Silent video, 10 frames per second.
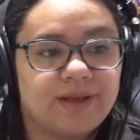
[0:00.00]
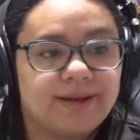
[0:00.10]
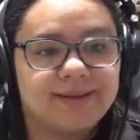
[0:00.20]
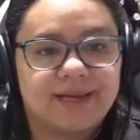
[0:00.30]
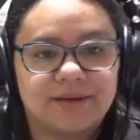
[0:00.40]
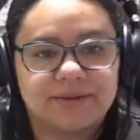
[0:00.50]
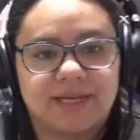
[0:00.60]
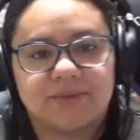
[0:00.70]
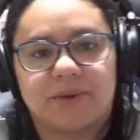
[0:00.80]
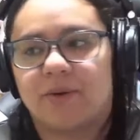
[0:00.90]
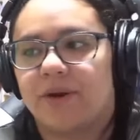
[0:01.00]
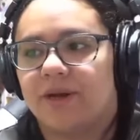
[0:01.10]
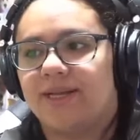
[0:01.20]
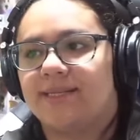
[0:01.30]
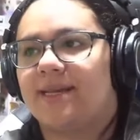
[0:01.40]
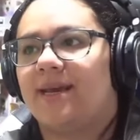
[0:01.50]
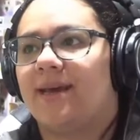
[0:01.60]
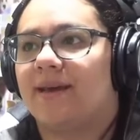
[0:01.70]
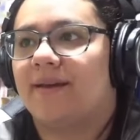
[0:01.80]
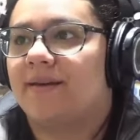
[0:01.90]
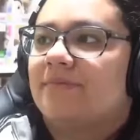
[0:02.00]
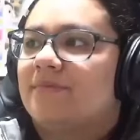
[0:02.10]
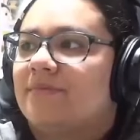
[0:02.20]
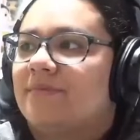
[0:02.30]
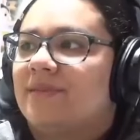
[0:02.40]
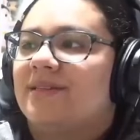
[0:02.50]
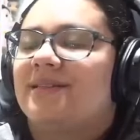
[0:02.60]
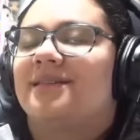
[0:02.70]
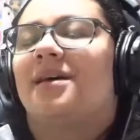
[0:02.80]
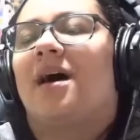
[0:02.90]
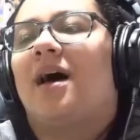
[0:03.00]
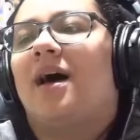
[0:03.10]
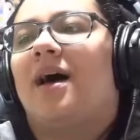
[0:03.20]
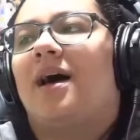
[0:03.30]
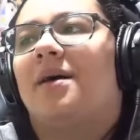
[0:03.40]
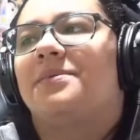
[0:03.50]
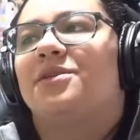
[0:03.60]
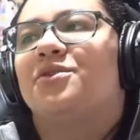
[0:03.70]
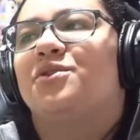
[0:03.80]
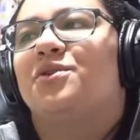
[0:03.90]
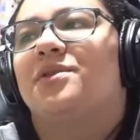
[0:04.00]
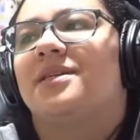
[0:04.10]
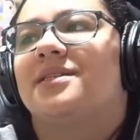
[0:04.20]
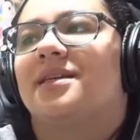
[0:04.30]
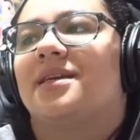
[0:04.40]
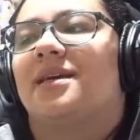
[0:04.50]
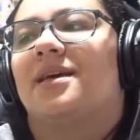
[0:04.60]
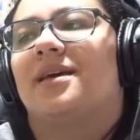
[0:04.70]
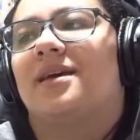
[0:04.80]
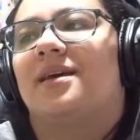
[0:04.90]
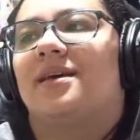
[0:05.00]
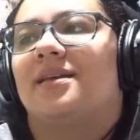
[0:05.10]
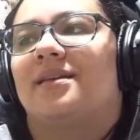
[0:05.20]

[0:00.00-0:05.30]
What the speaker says: No, that's what I was gonna say. No. Stop! Don't do this again.